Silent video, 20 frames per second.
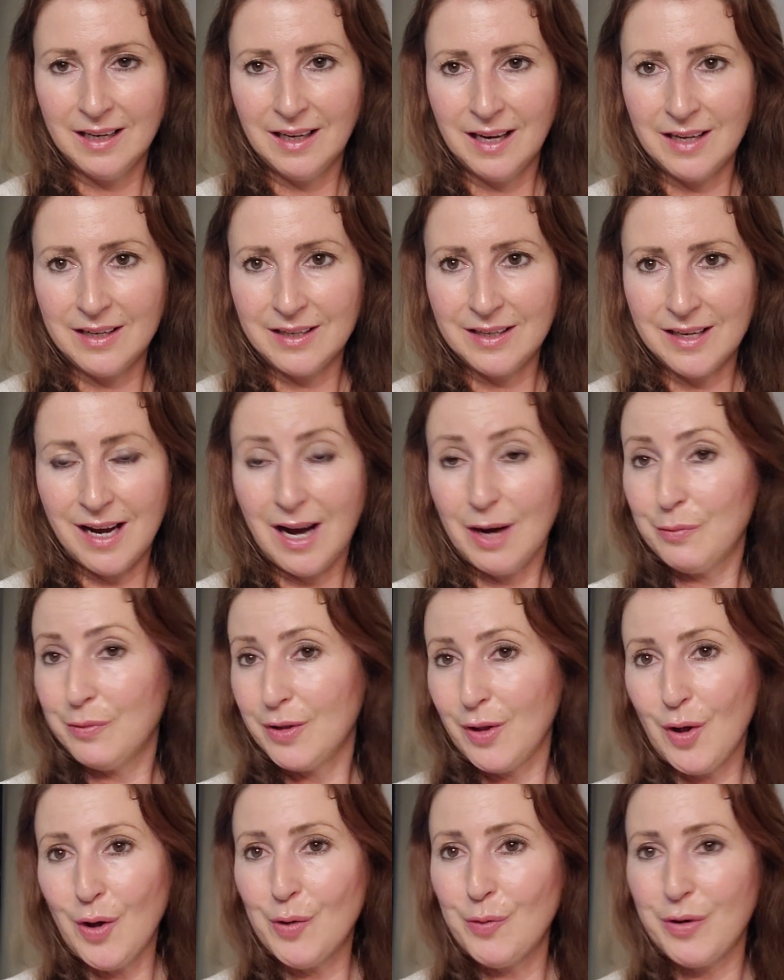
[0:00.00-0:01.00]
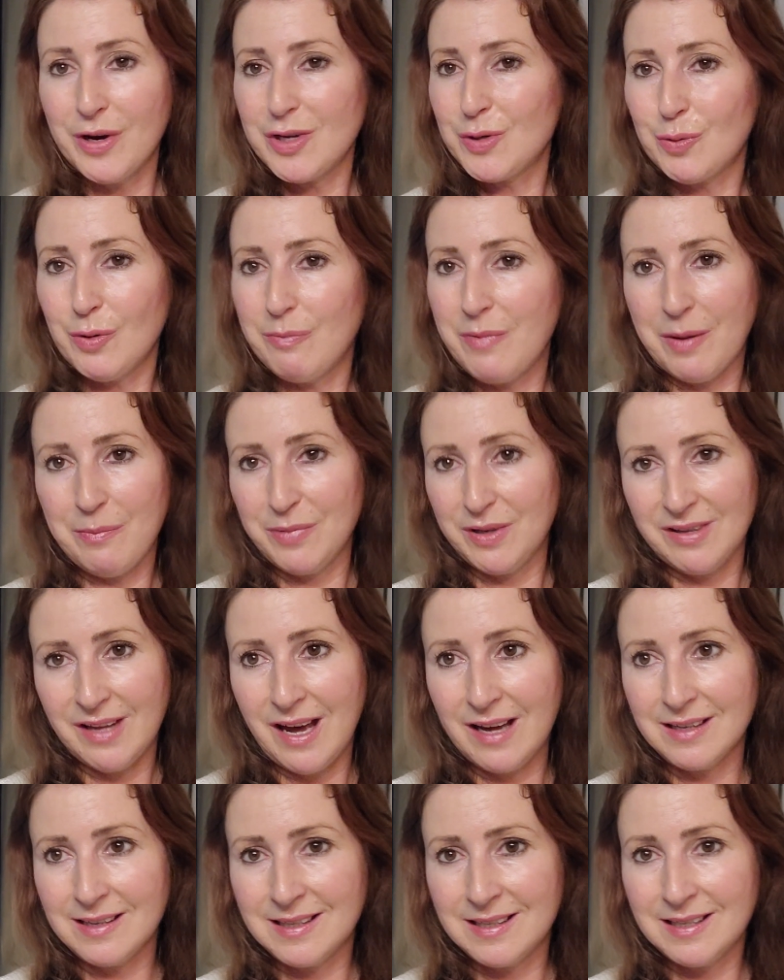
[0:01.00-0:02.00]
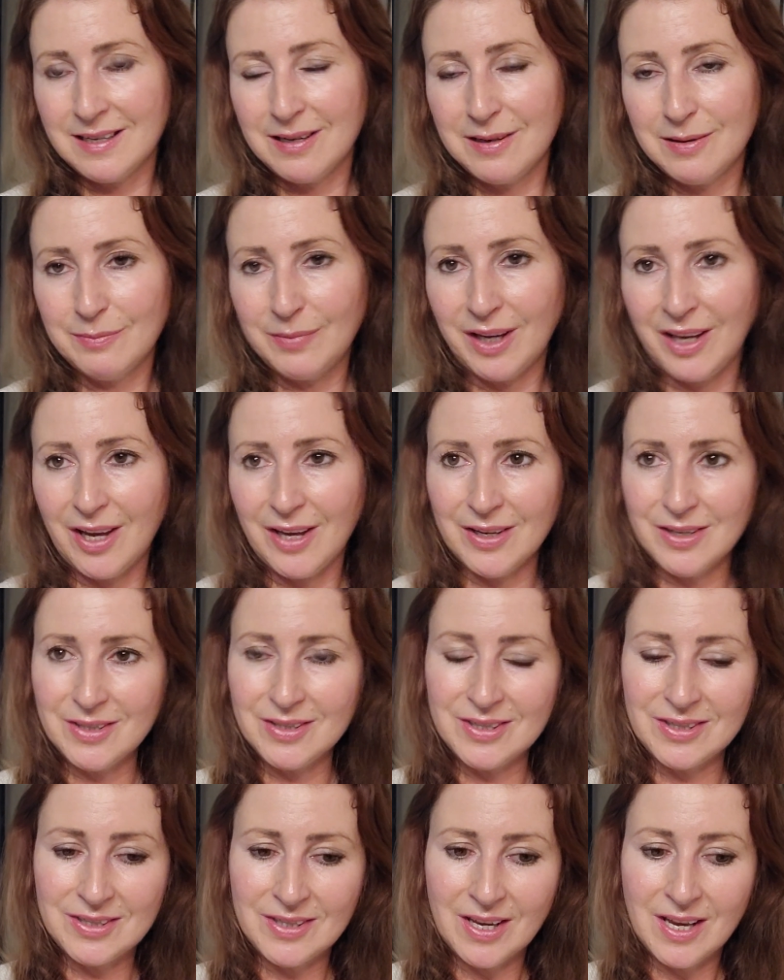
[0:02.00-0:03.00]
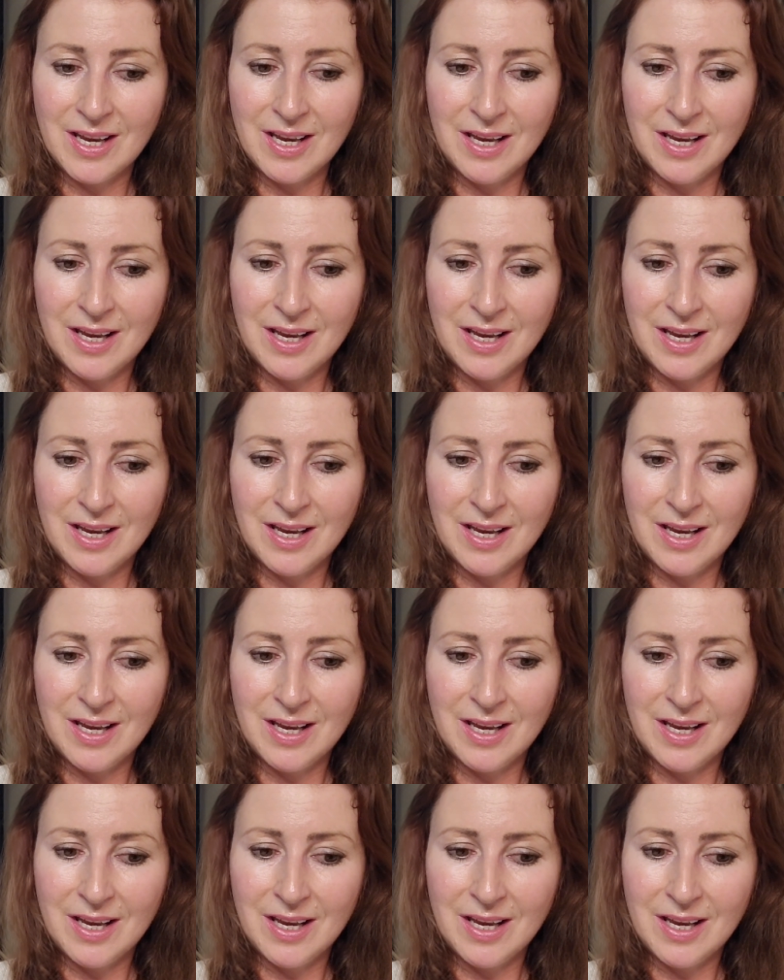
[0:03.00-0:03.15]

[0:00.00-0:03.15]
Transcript: And I will always remember that, because